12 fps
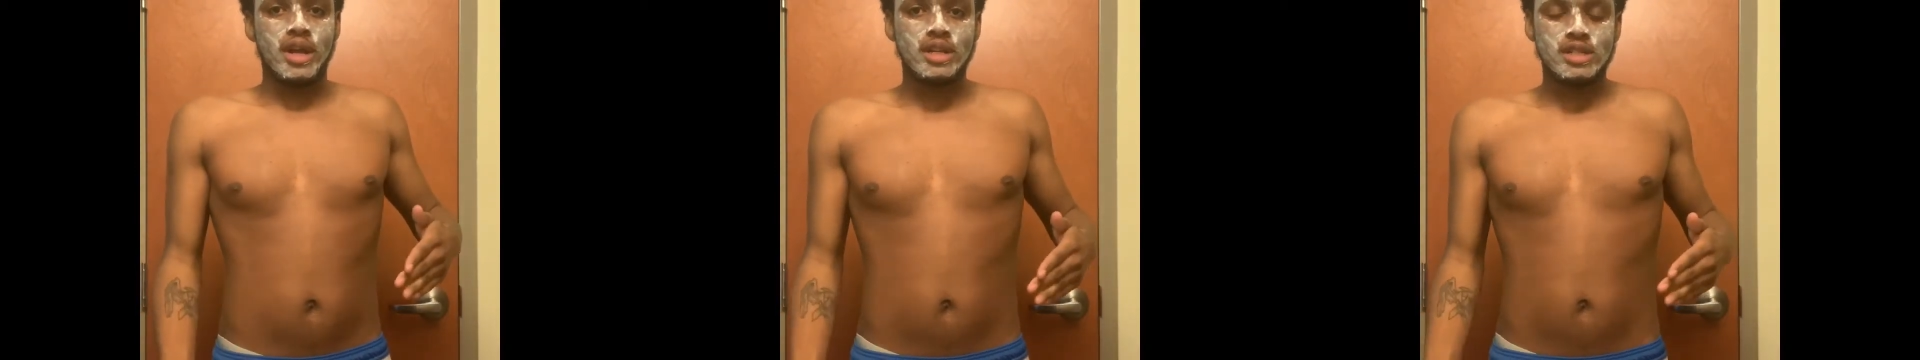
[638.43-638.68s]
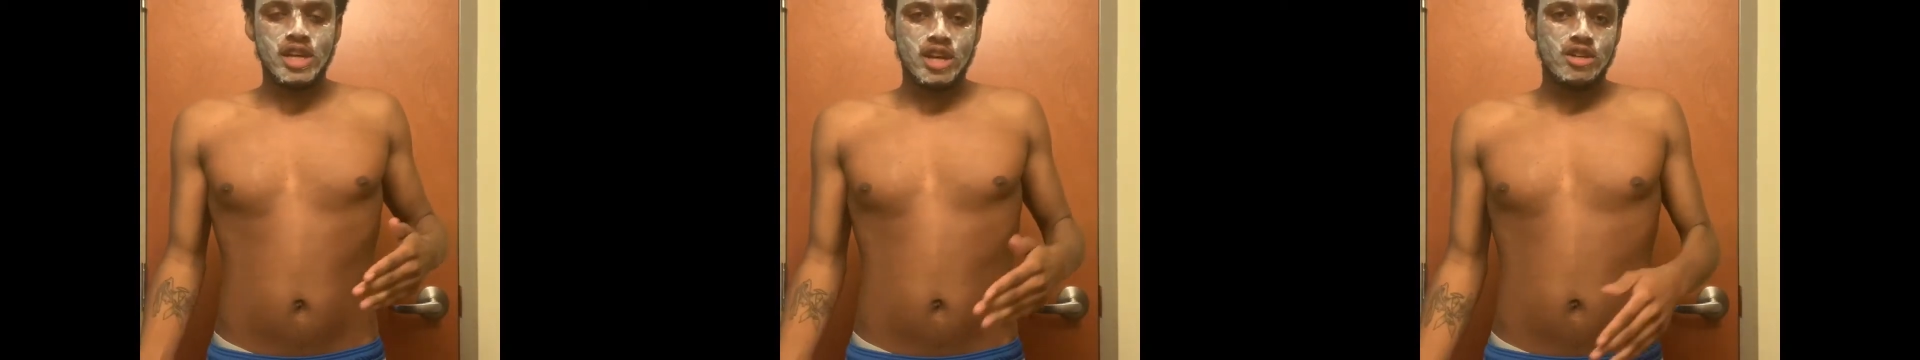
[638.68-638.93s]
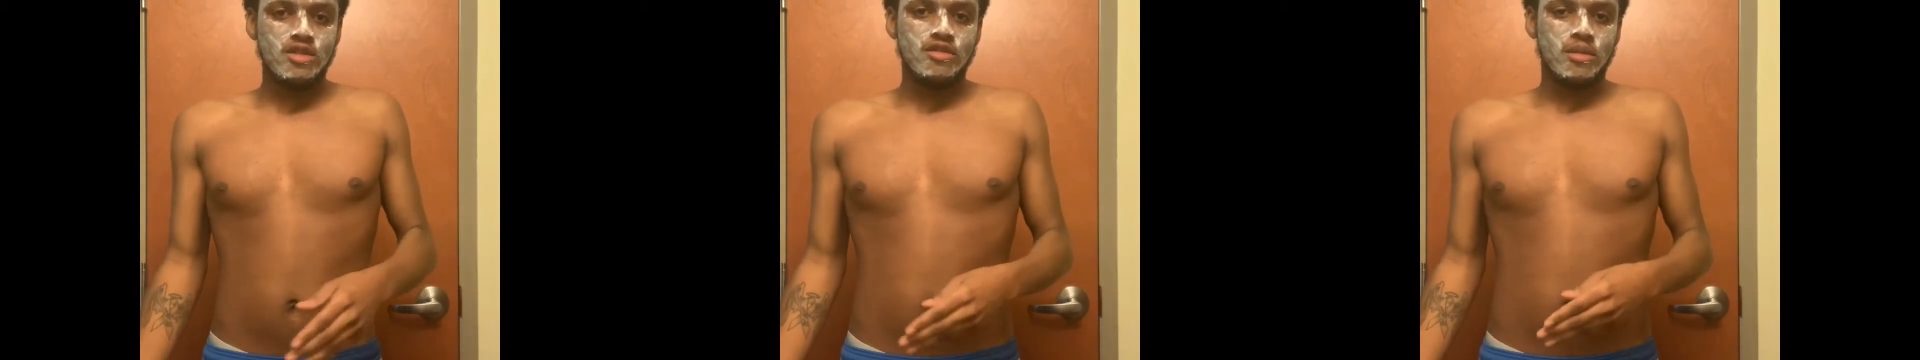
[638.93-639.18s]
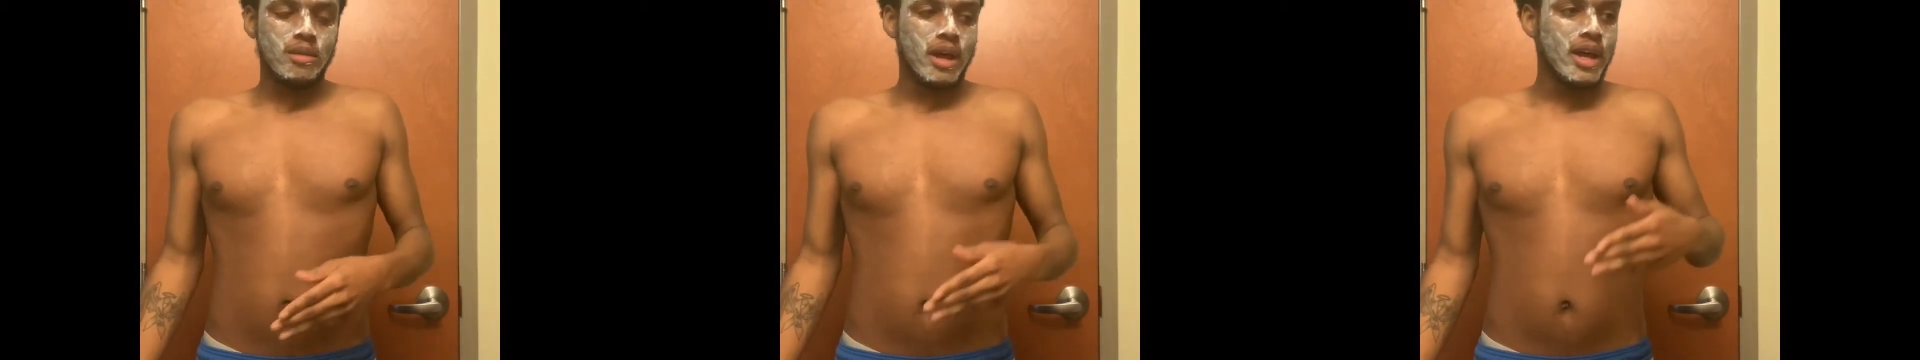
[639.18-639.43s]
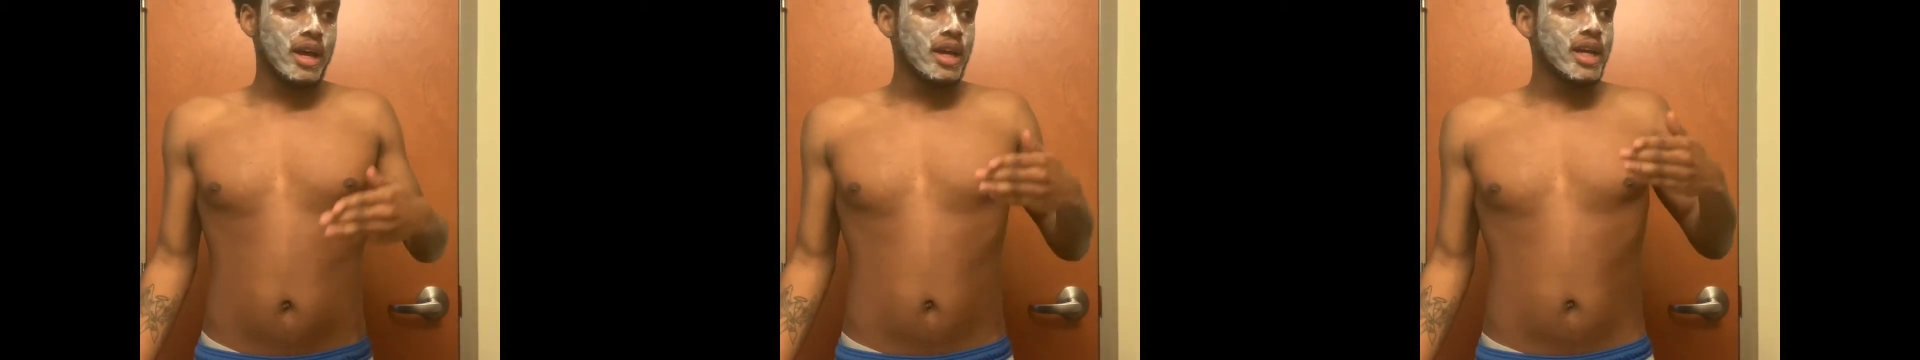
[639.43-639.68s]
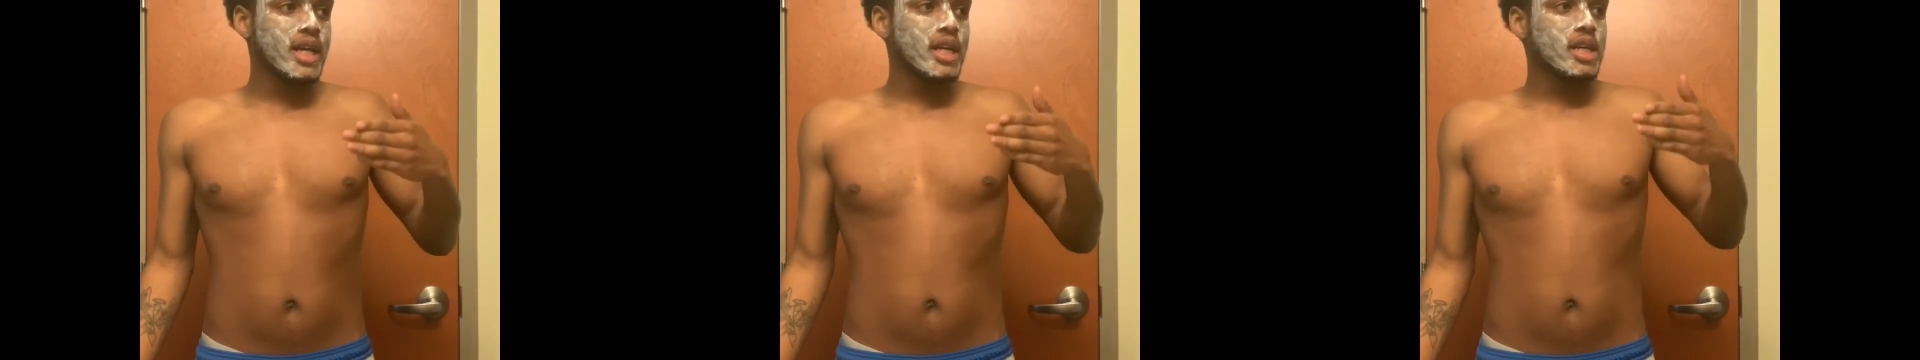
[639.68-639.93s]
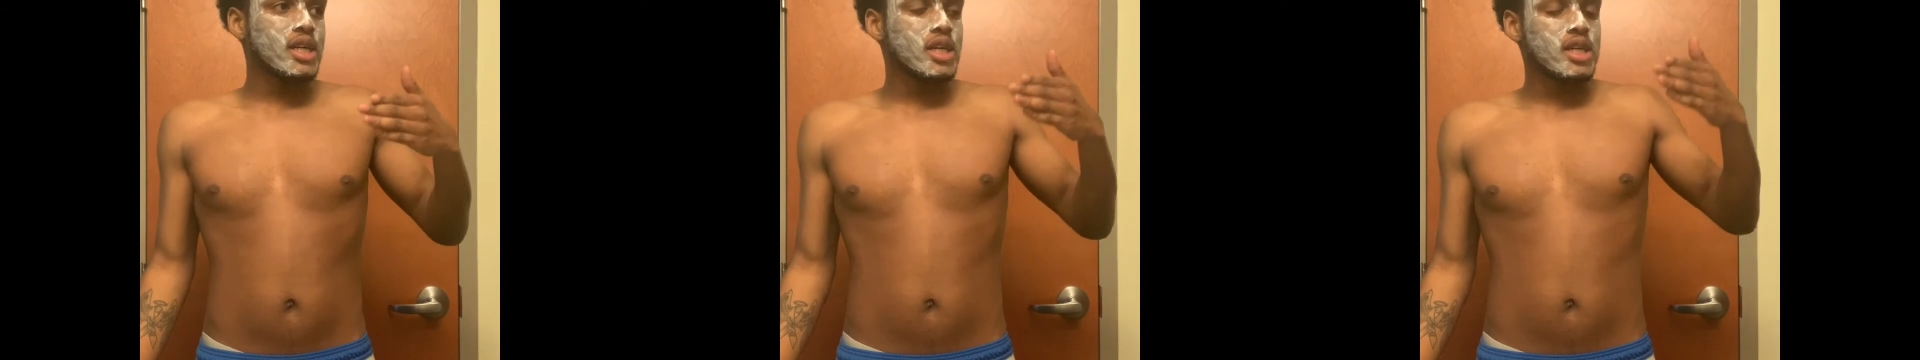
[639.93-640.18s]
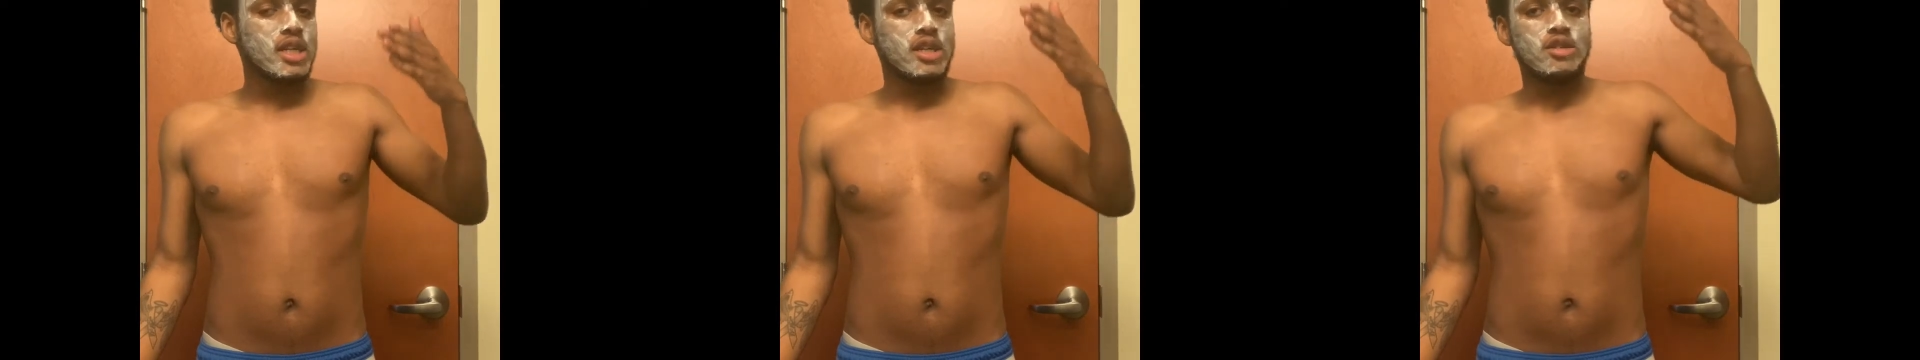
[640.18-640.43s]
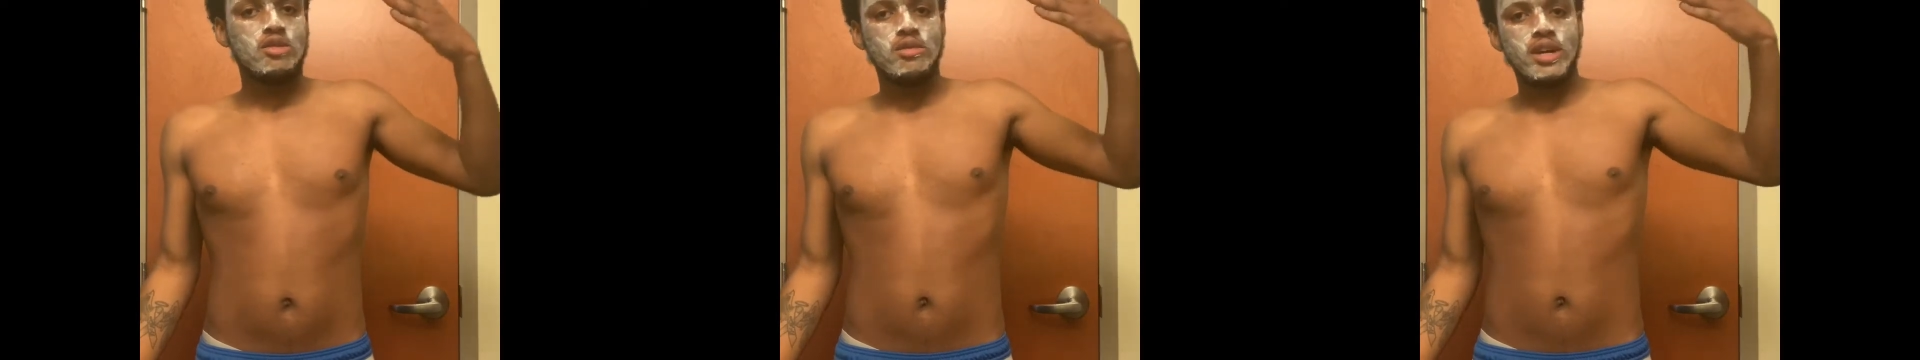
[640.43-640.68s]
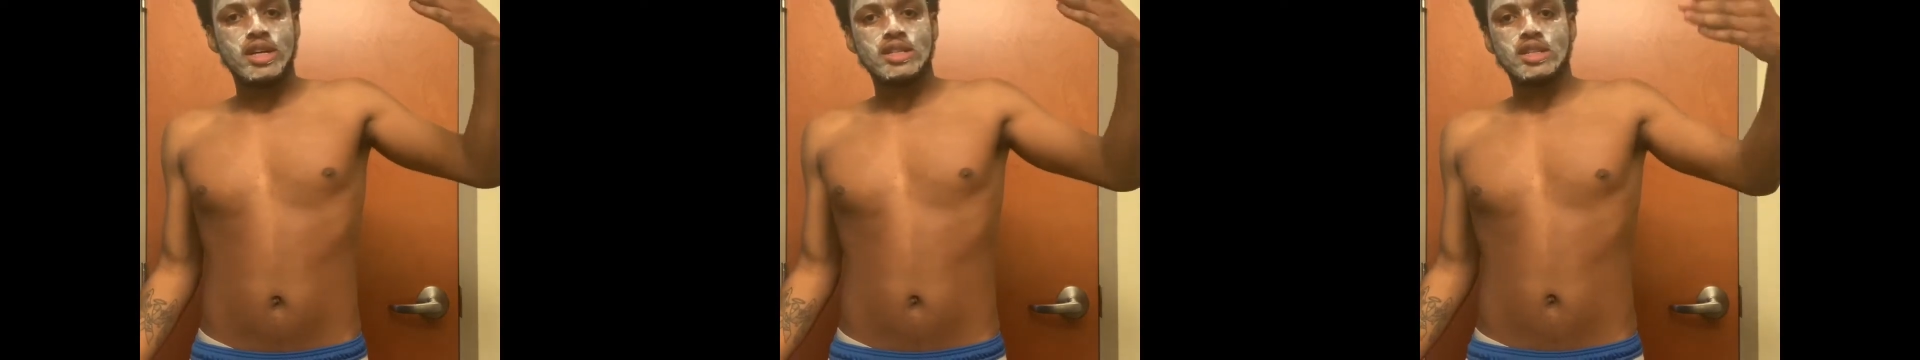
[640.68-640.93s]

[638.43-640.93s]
It'll take you from like Newberry's